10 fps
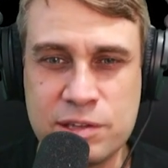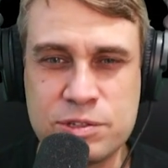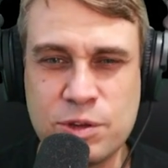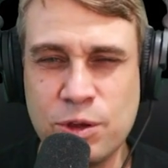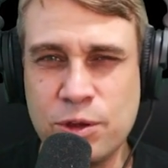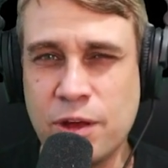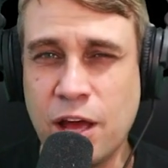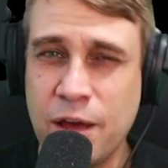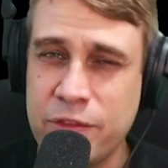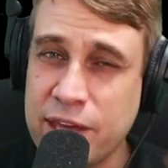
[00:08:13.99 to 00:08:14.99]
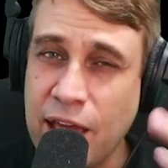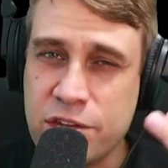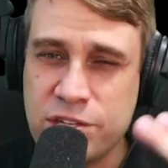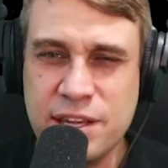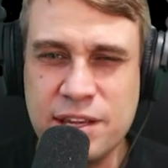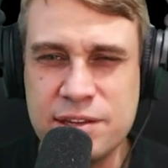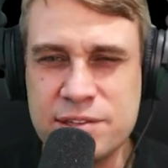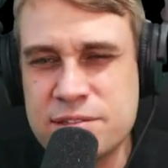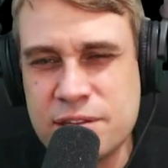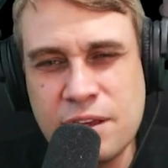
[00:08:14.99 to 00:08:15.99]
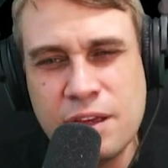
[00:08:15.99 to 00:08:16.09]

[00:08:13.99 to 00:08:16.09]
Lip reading: So the catch is